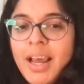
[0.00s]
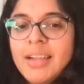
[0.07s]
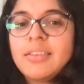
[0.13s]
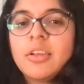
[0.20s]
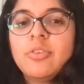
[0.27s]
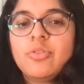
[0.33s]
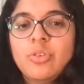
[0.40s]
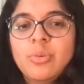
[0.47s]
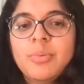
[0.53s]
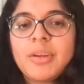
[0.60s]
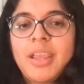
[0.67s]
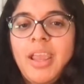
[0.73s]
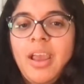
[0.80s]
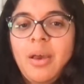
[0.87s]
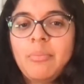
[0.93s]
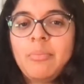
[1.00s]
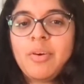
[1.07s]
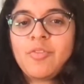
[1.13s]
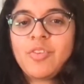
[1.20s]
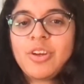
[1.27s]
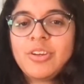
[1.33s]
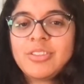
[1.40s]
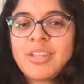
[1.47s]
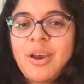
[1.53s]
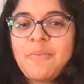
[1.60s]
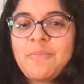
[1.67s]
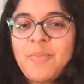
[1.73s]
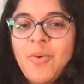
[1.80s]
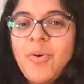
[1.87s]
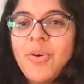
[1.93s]
that's how SuperCam figures
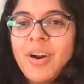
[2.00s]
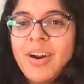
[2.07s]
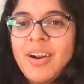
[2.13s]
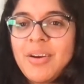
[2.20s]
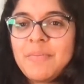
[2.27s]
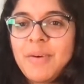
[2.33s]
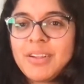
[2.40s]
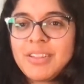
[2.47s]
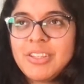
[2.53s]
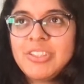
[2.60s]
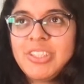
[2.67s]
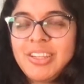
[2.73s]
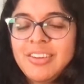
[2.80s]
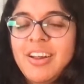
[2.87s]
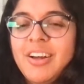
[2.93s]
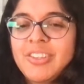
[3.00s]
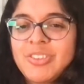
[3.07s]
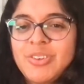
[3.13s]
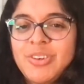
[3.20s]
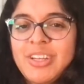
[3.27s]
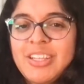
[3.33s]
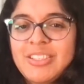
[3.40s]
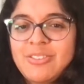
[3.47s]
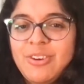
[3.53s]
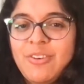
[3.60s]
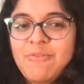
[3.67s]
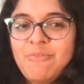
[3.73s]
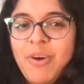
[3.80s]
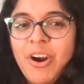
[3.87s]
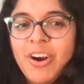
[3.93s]
out more about the geological history
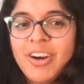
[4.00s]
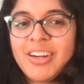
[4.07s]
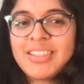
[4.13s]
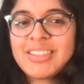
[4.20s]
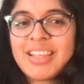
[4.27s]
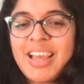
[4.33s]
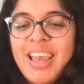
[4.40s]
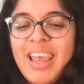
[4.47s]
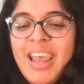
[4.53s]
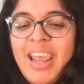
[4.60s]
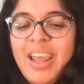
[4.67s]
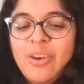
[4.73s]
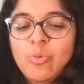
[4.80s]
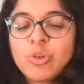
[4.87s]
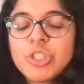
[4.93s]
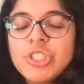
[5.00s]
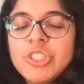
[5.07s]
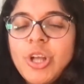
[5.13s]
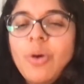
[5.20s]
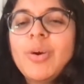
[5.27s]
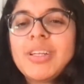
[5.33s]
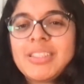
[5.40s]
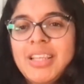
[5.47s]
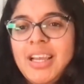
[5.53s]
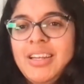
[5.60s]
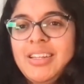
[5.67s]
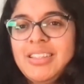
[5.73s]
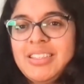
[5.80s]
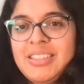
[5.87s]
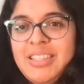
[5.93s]
of Mars. And we're so
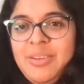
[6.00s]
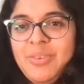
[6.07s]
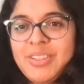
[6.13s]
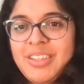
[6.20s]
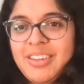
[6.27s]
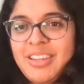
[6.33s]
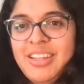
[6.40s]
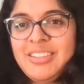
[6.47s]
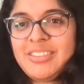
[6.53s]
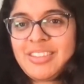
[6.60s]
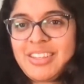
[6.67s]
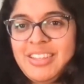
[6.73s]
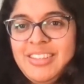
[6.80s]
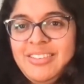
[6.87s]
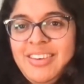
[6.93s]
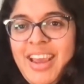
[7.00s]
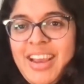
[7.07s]
excited to see what the laser can do